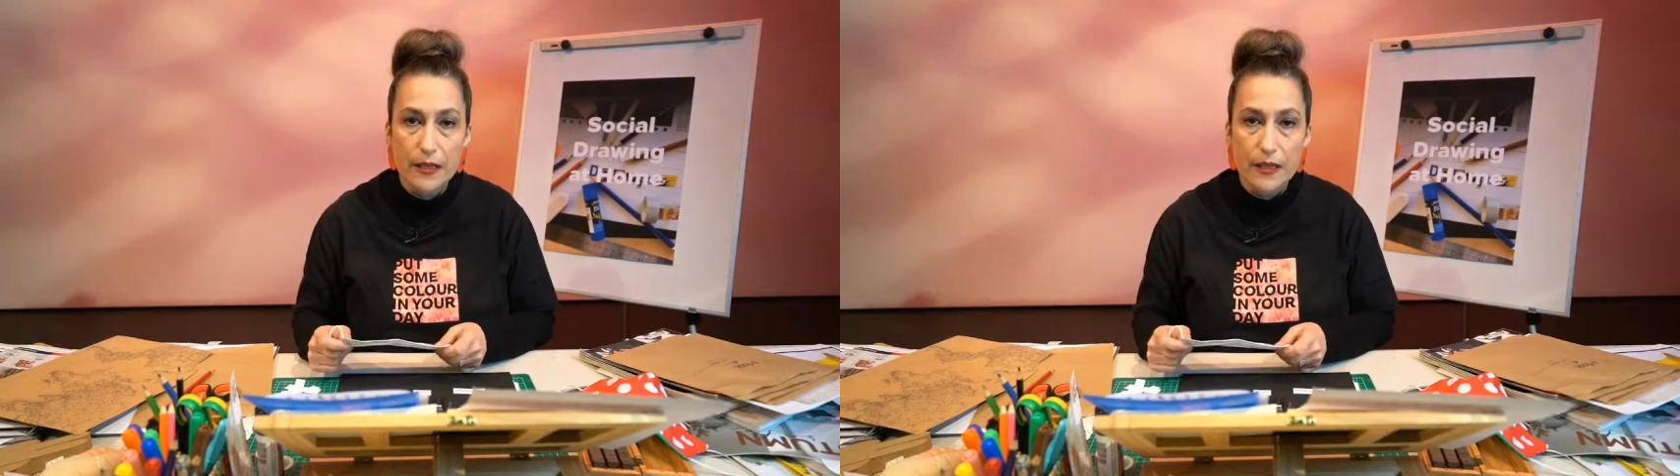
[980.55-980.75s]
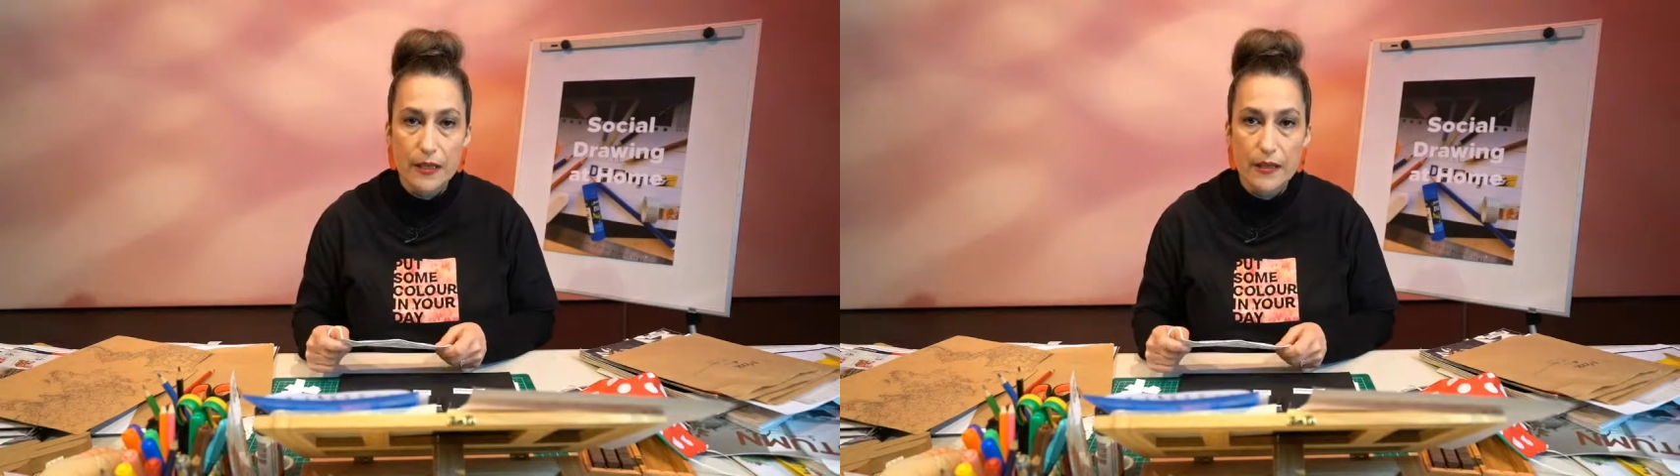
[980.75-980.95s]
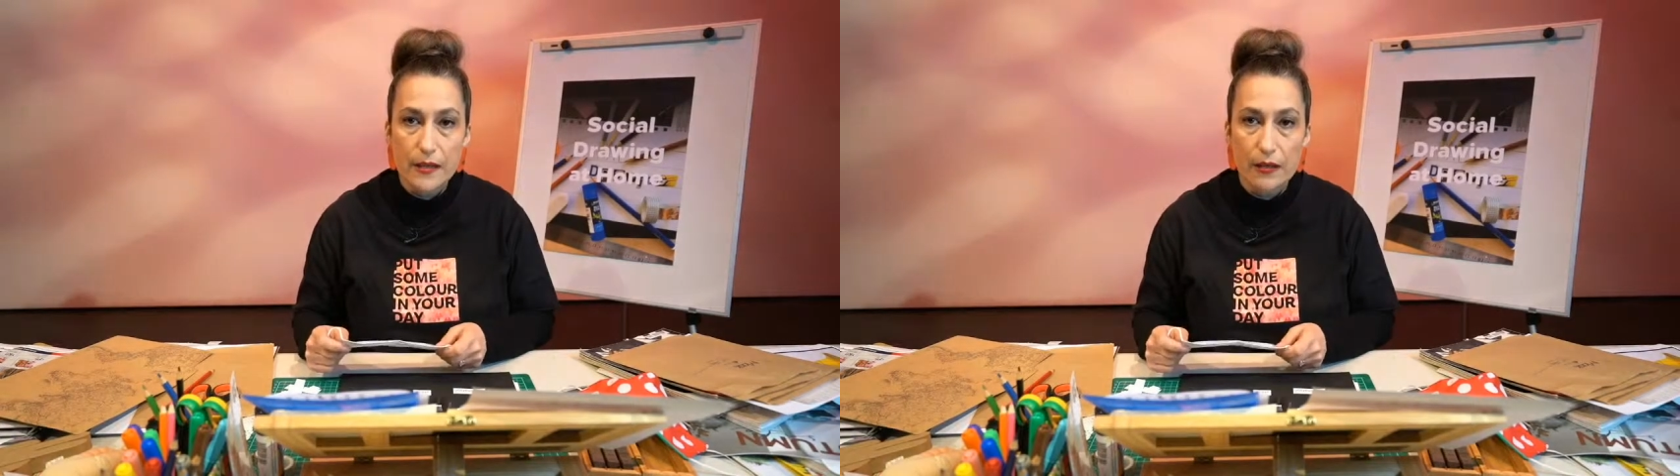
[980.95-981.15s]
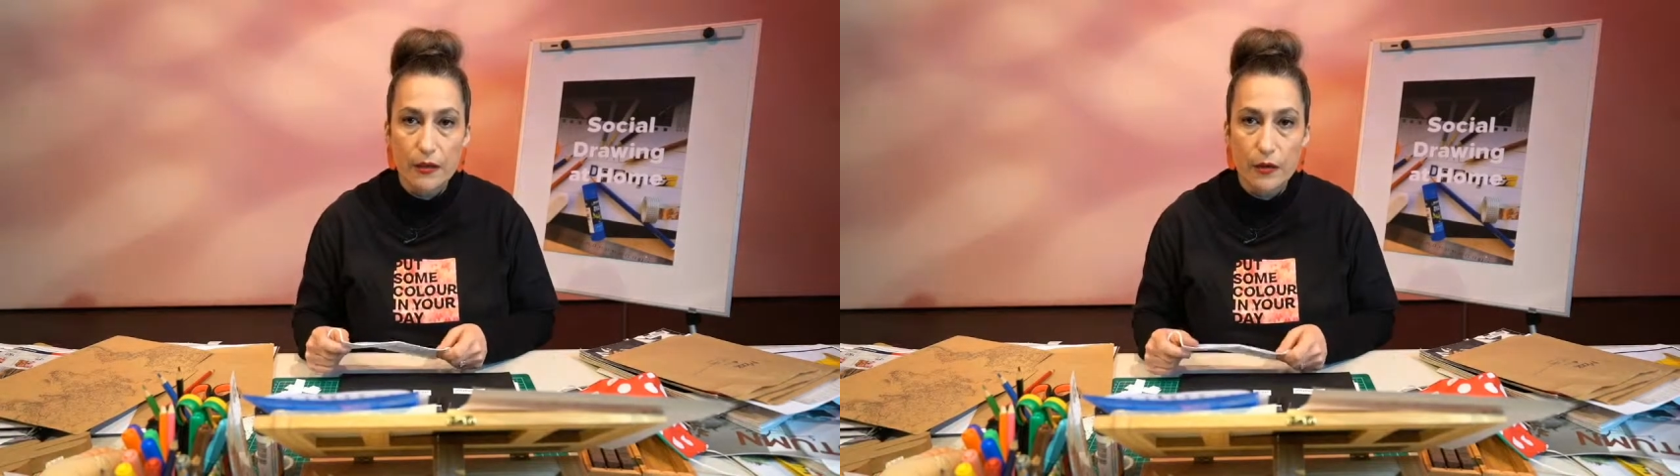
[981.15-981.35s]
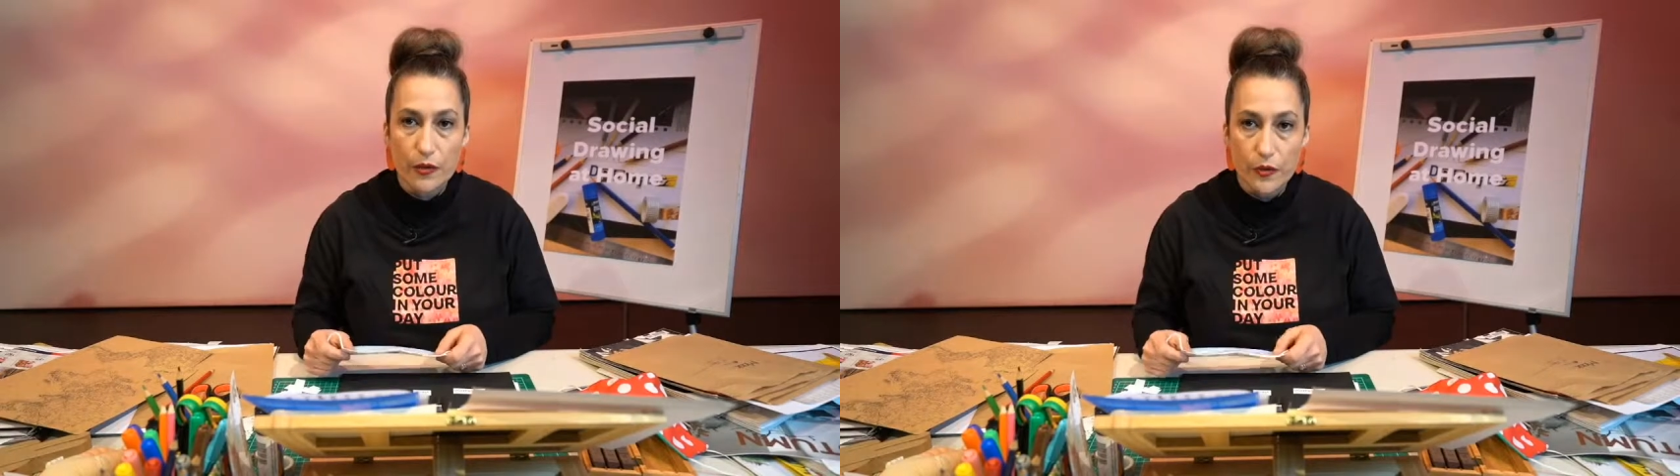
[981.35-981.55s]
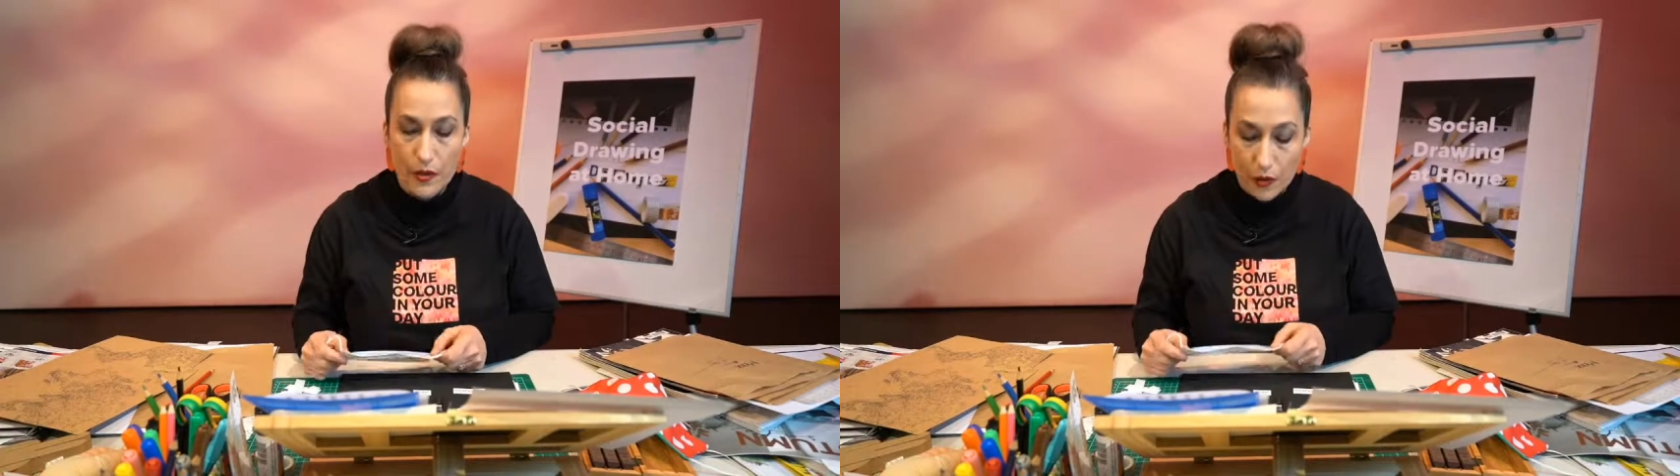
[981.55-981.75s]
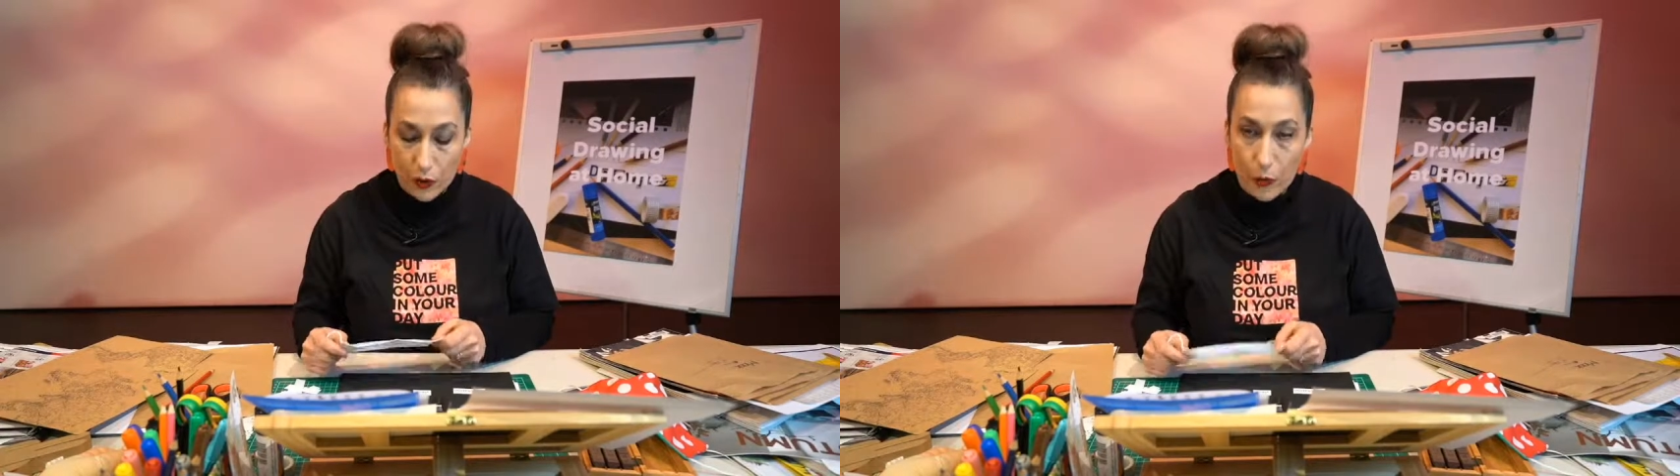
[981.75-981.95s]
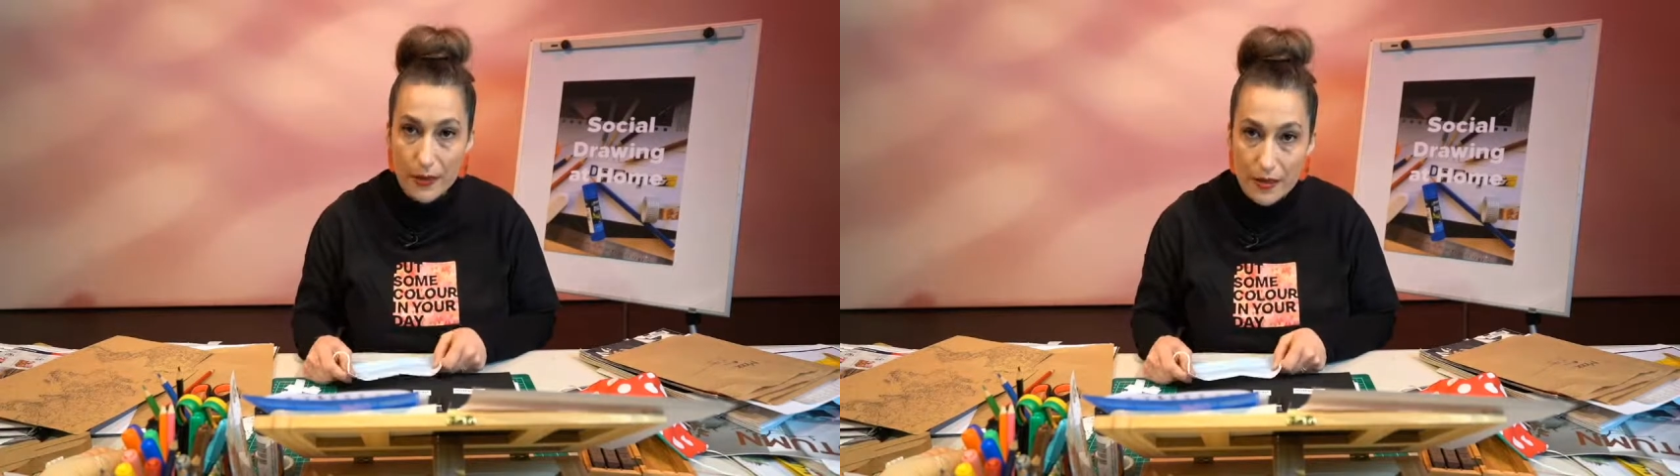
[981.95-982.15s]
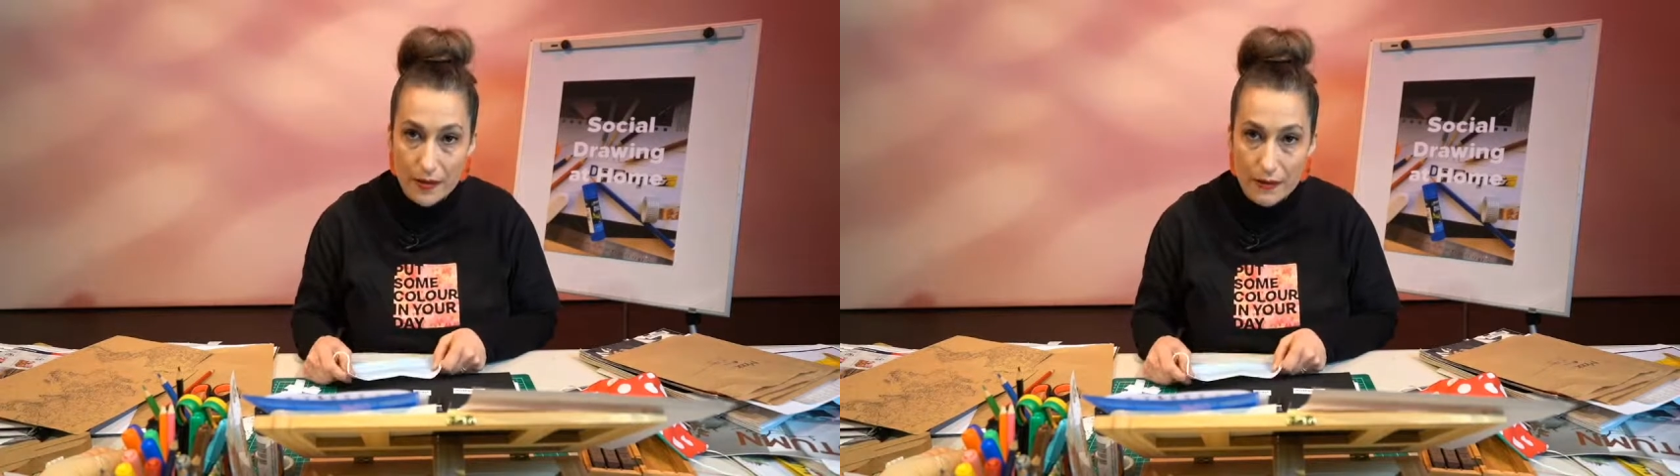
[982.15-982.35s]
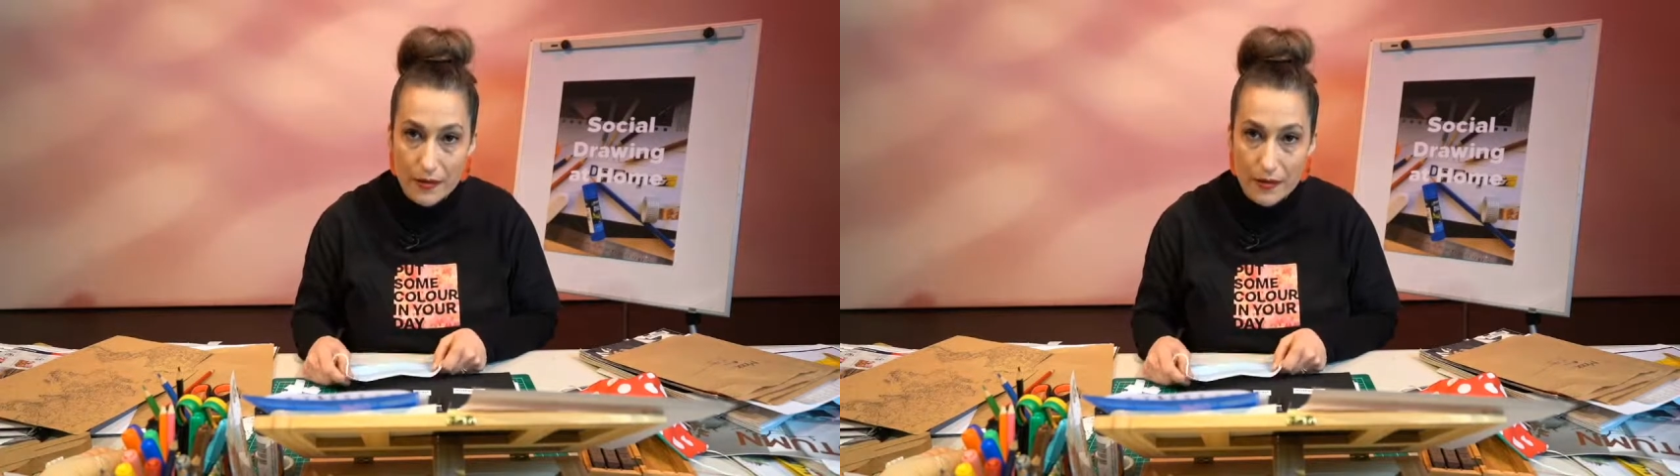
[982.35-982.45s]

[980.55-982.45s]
necessarily want you to glue it